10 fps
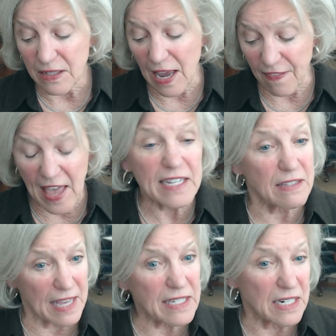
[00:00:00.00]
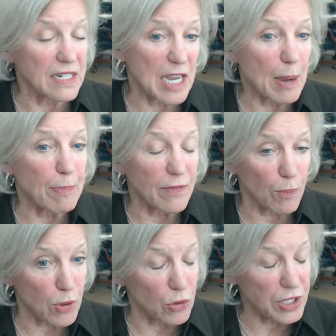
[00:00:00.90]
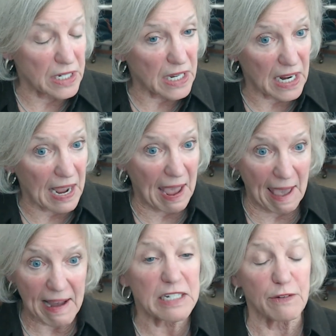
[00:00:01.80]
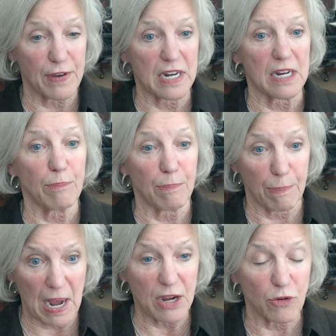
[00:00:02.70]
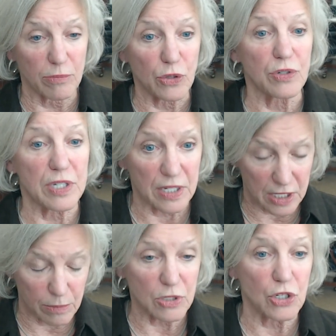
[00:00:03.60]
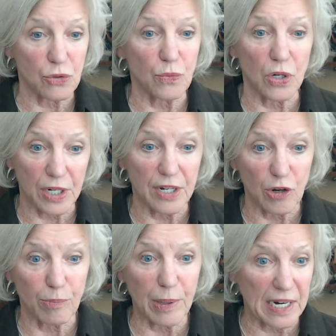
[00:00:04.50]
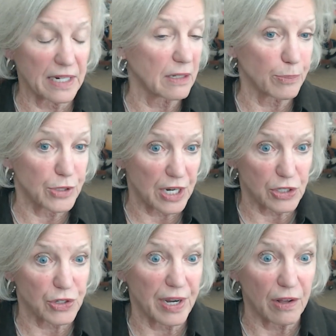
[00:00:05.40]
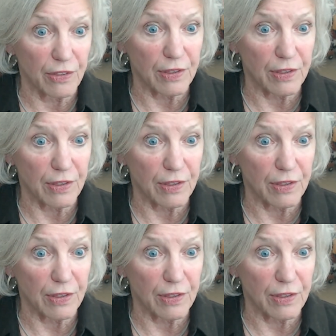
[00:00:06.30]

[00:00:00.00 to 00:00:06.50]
And that's an example of a protein getting activated by your immune system to do work in your body to protect your health.